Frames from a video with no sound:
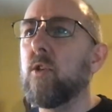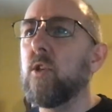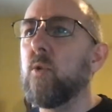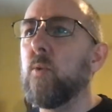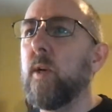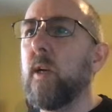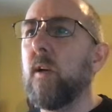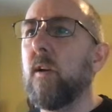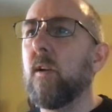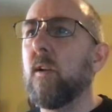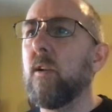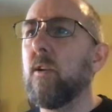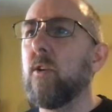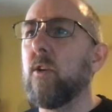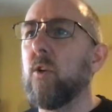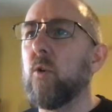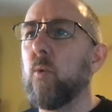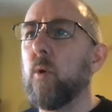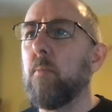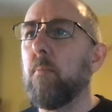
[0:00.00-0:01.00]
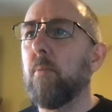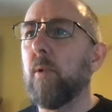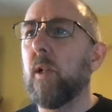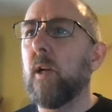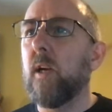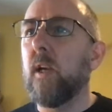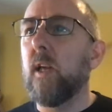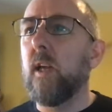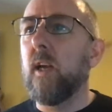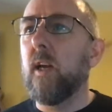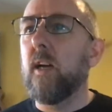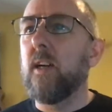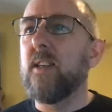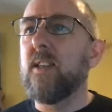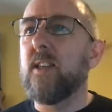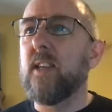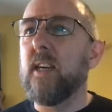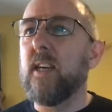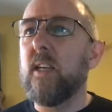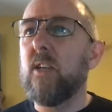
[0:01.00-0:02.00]
to include when planning a
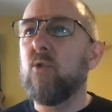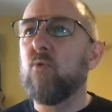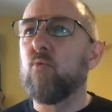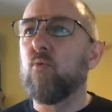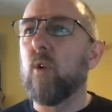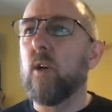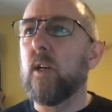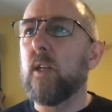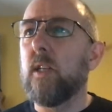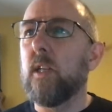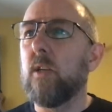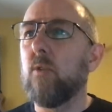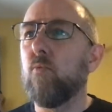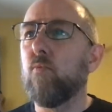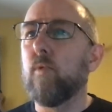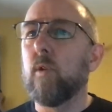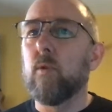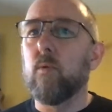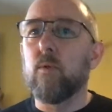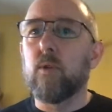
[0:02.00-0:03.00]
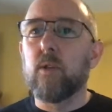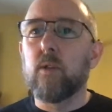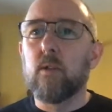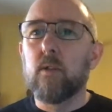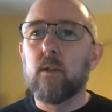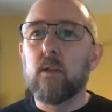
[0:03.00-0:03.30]
day's riding route?